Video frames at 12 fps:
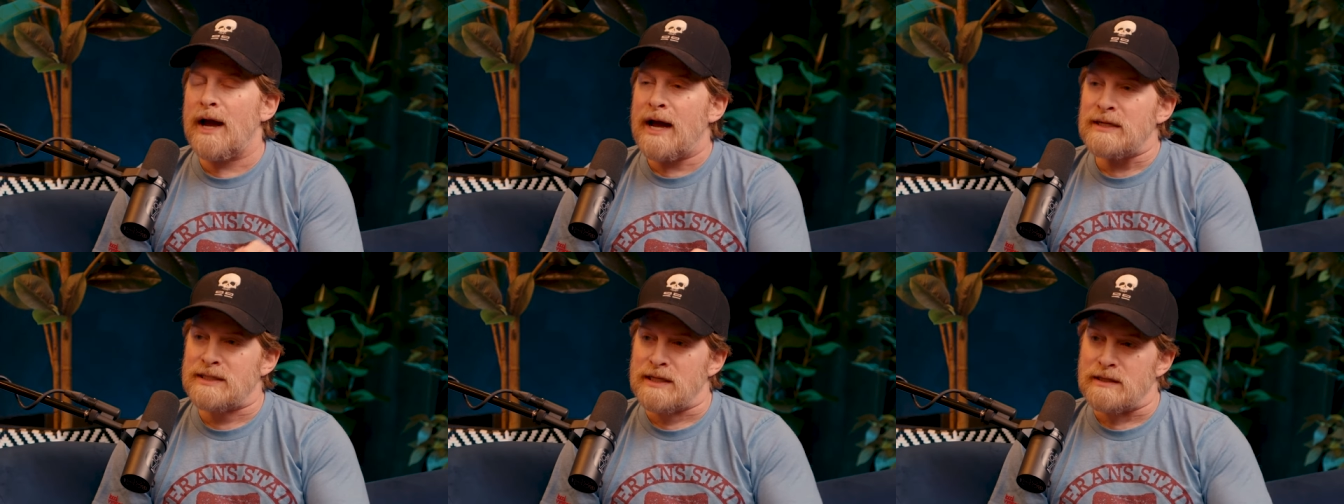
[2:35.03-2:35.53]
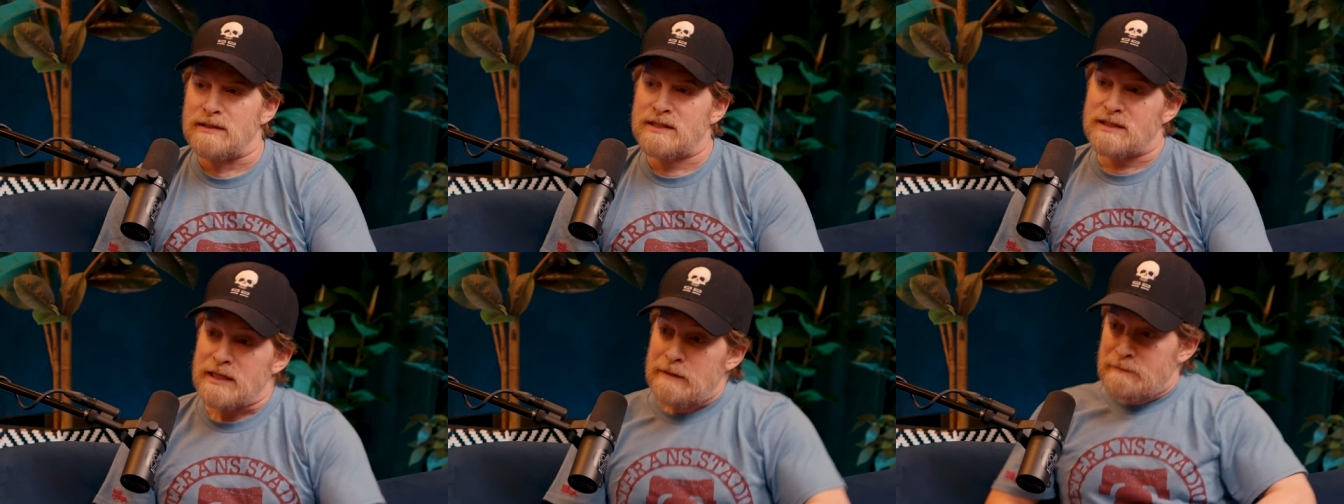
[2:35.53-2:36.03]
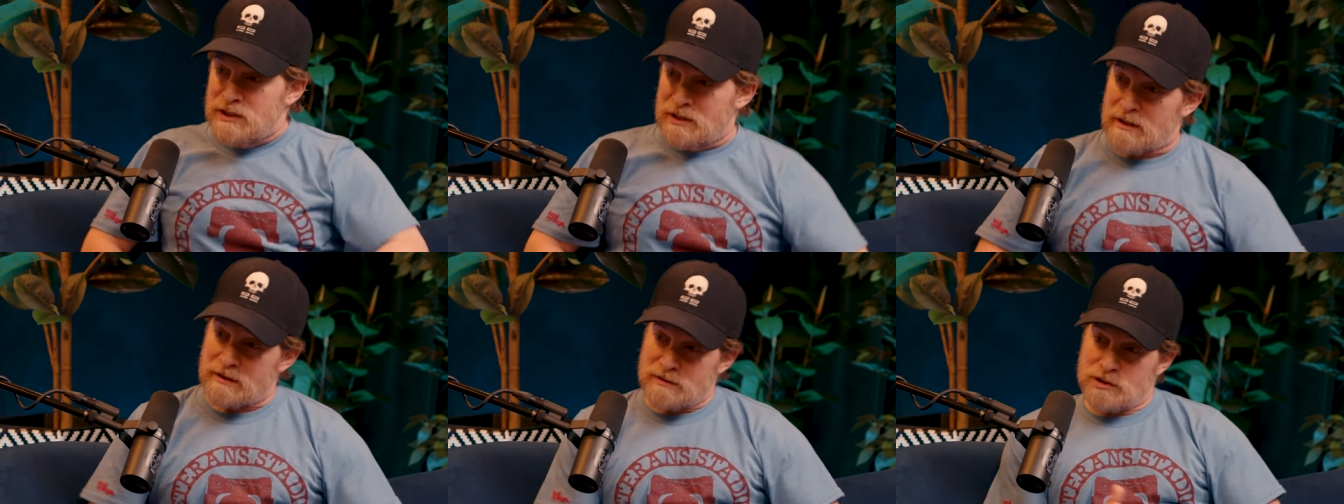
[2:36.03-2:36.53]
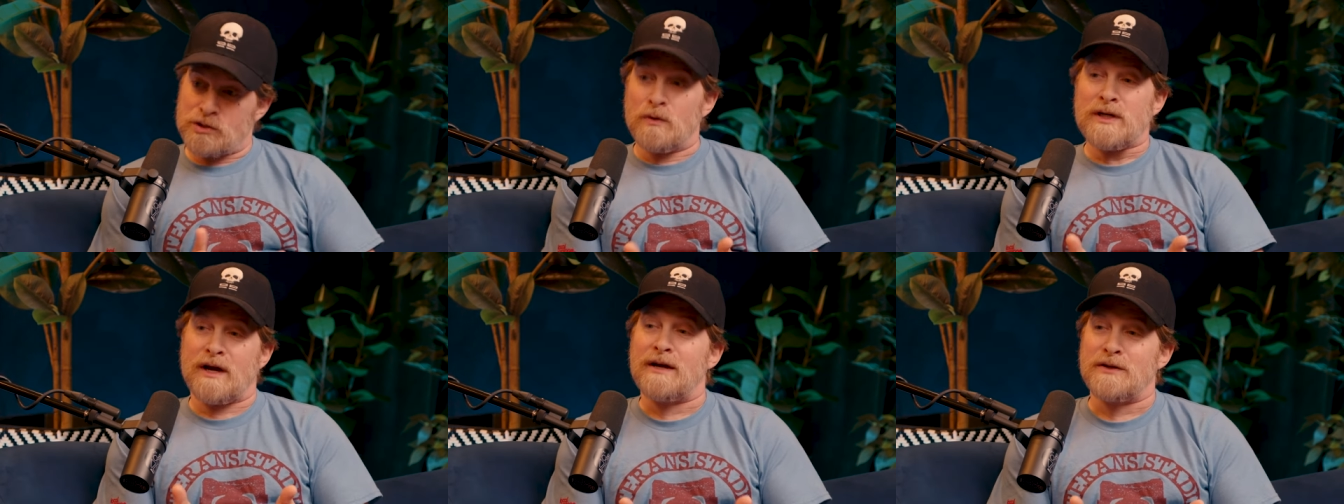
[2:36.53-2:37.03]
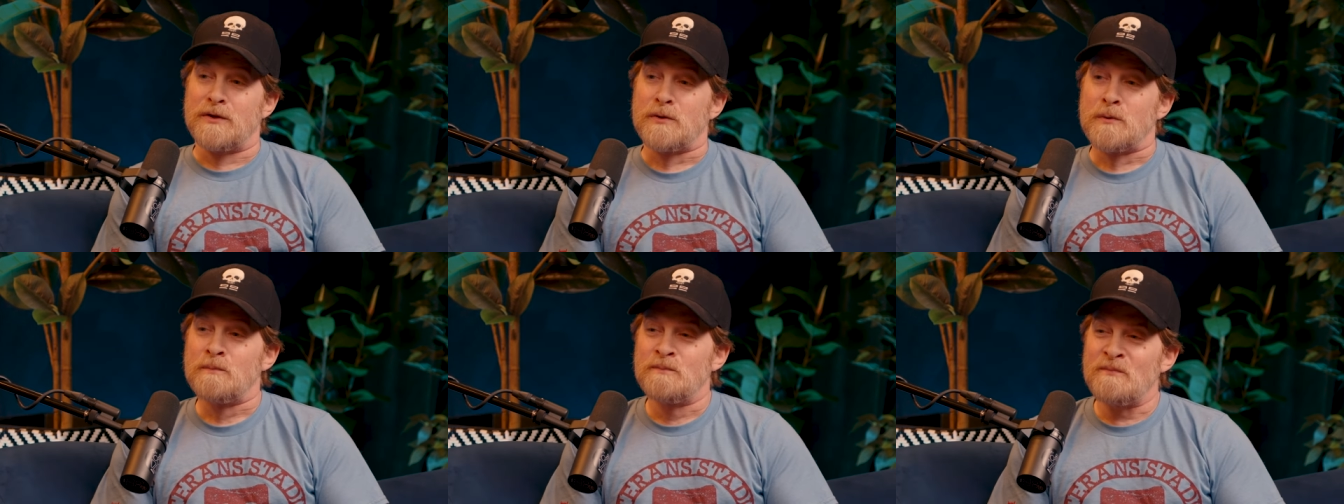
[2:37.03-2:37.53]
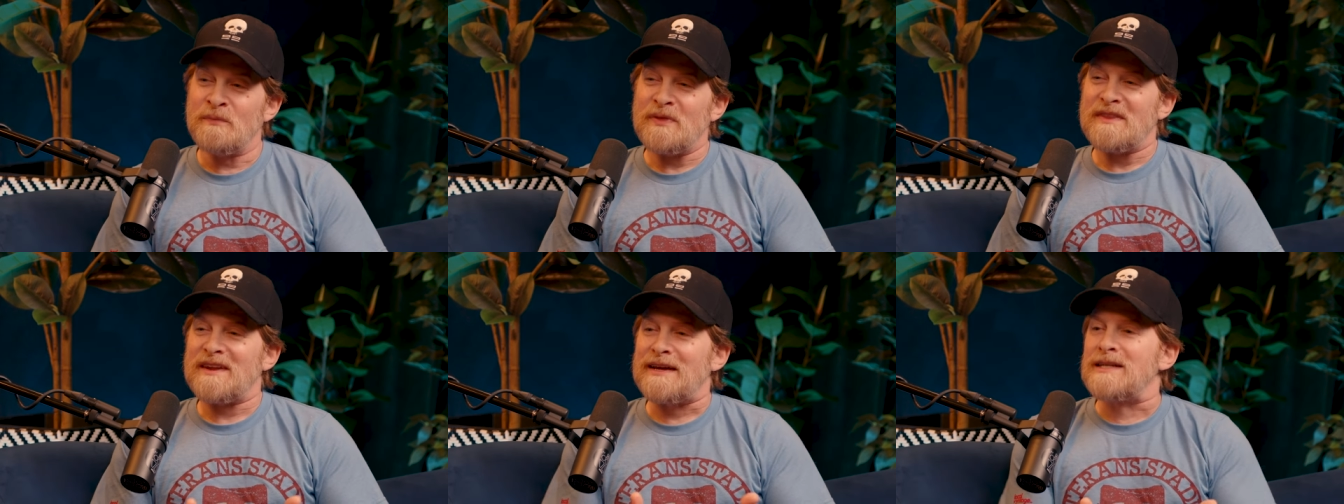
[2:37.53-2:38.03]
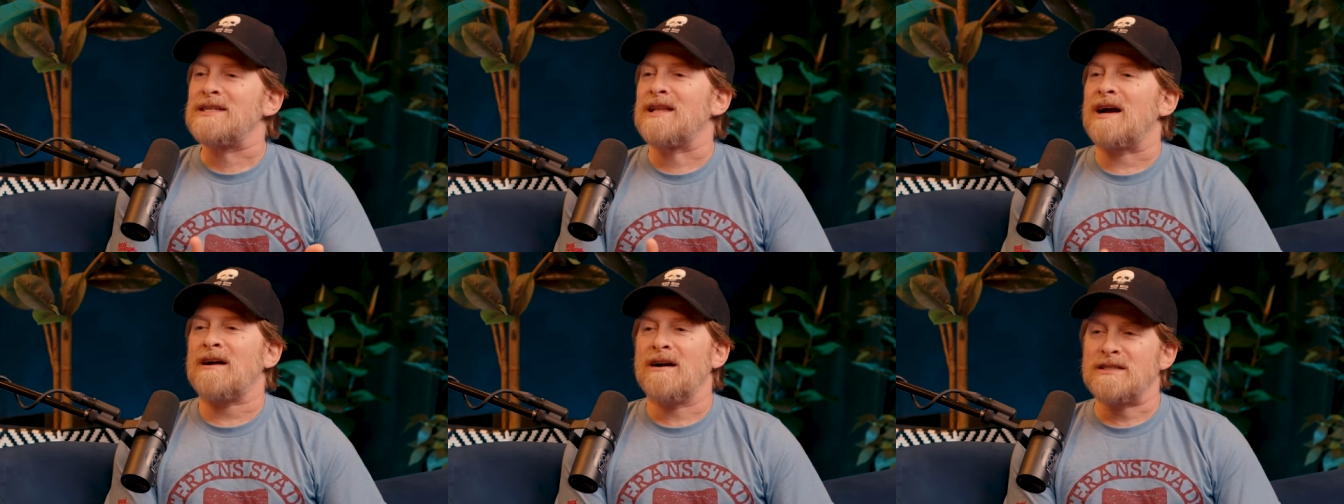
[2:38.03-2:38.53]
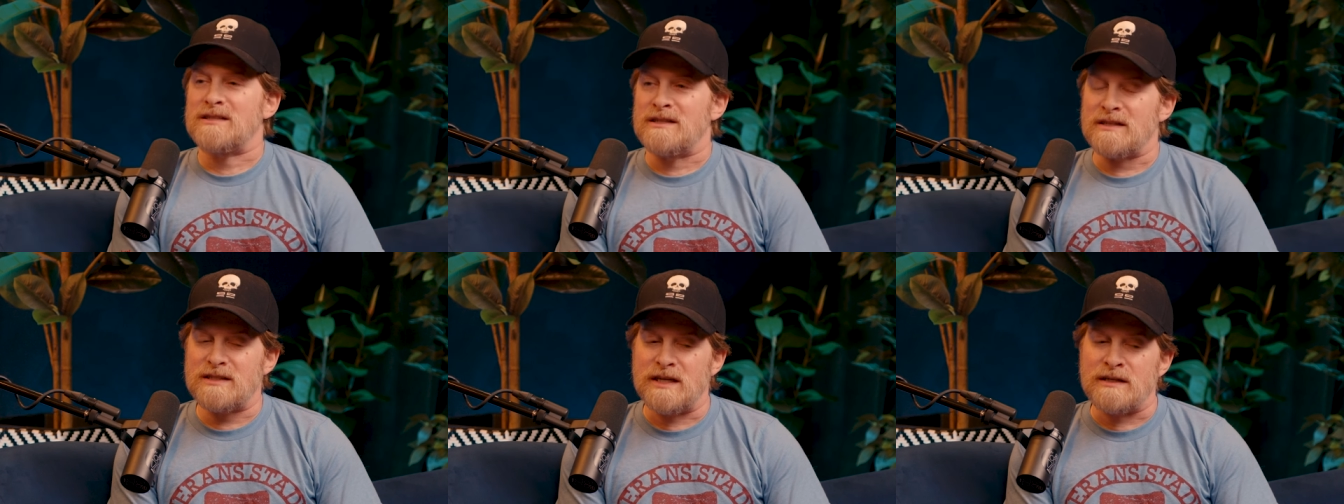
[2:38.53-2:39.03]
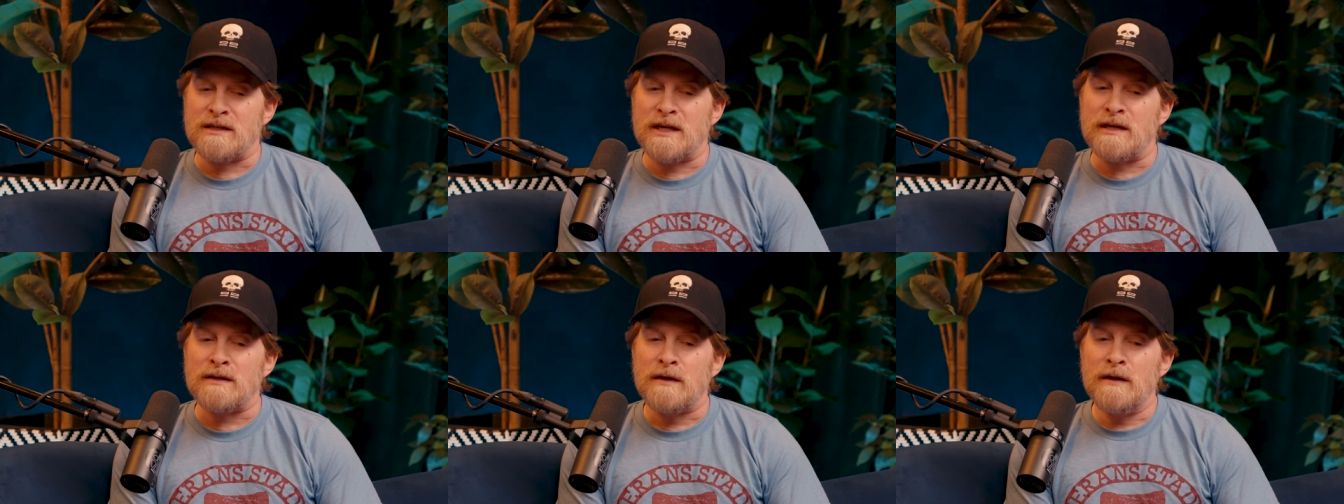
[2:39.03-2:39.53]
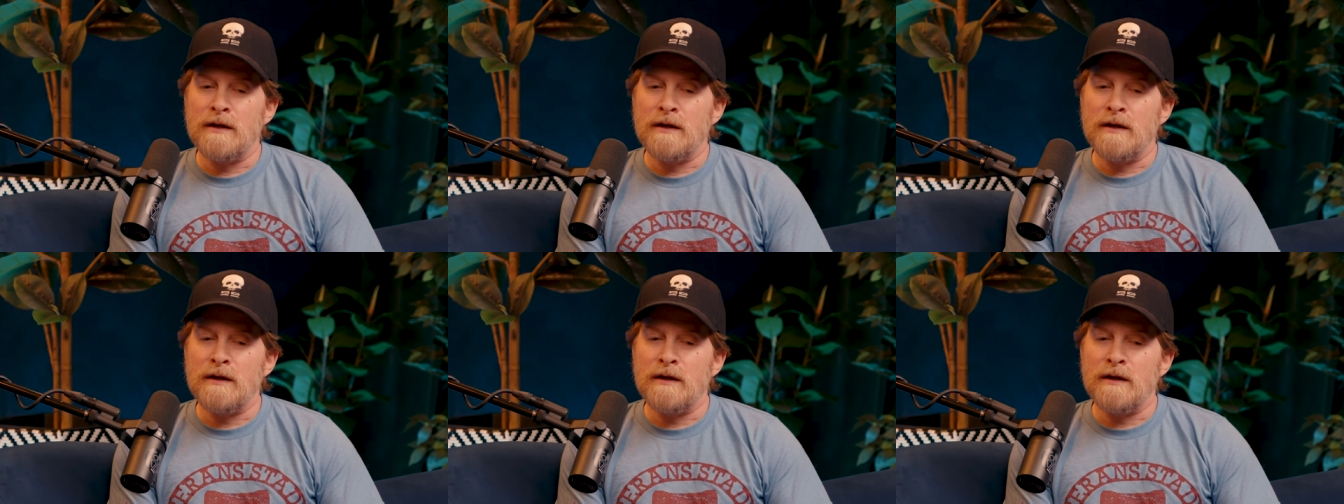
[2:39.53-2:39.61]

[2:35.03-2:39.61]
acid seemed to shortcut you into that consciousness. It, it,